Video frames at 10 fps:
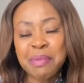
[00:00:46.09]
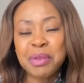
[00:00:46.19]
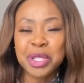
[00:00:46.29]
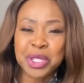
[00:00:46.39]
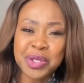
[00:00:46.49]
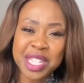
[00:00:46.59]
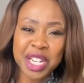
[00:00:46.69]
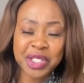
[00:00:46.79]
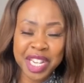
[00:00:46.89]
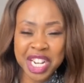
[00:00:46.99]
I produce
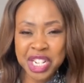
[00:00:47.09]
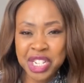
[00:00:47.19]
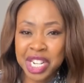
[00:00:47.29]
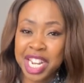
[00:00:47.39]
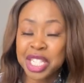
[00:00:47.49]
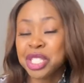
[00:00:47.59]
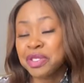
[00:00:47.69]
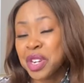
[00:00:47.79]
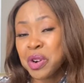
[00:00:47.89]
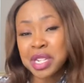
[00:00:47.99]
educational
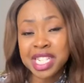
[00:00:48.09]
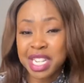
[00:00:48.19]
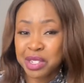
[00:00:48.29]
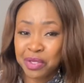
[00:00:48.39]
luxury content